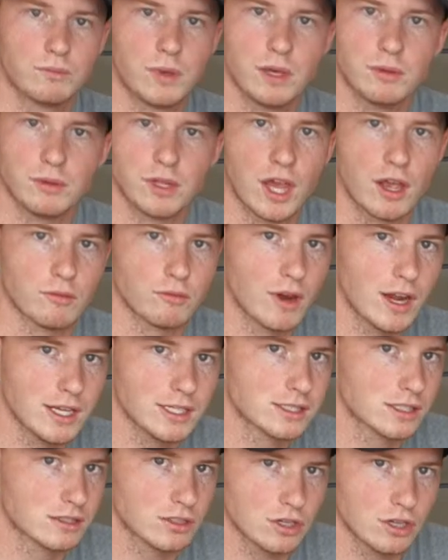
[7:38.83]
people that
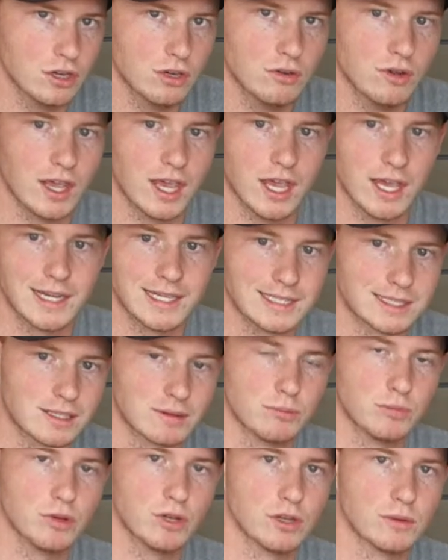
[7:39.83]
race do, and it's
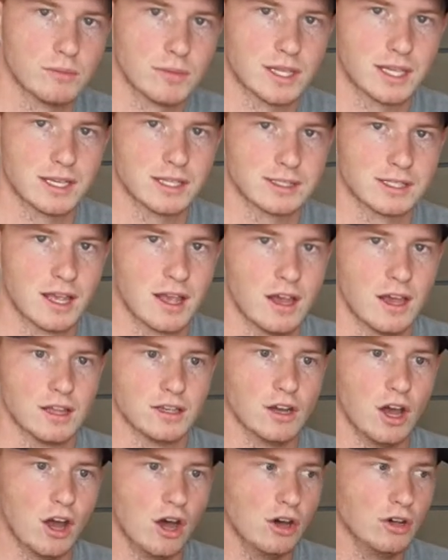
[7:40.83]
important because
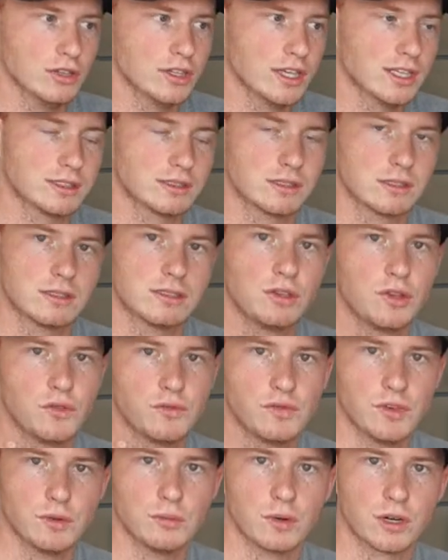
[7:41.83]
not only do you
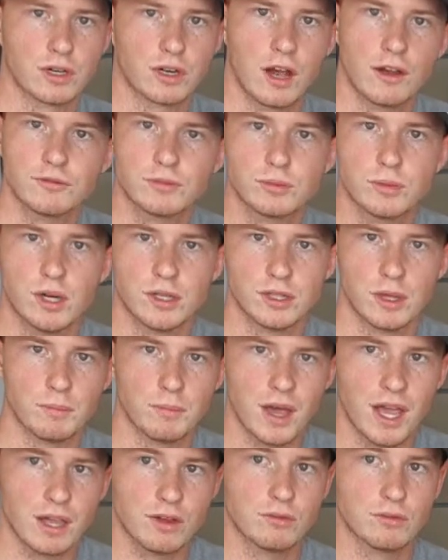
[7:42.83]
feel more comfortable on the
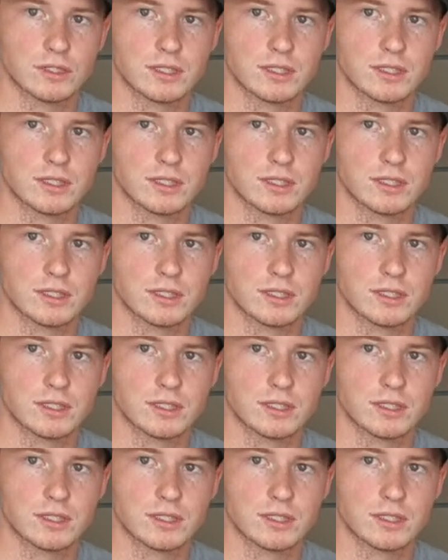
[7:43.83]
bike,